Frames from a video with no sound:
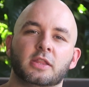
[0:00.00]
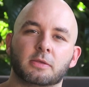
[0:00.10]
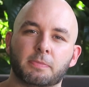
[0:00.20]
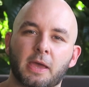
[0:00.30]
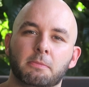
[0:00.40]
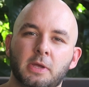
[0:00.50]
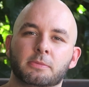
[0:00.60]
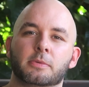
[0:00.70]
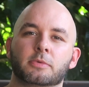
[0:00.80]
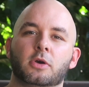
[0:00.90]
the bare
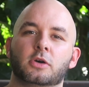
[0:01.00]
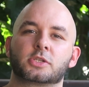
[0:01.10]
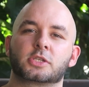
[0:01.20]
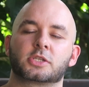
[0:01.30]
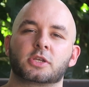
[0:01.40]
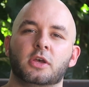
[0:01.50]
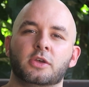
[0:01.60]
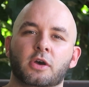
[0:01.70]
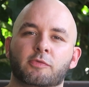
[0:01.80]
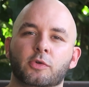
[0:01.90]
minimum costs
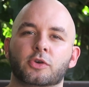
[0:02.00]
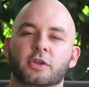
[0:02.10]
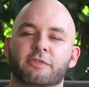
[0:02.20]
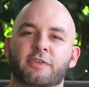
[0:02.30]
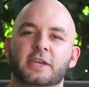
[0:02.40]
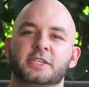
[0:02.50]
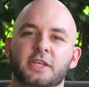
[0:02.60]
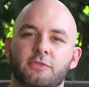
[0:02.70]
of what you're going to face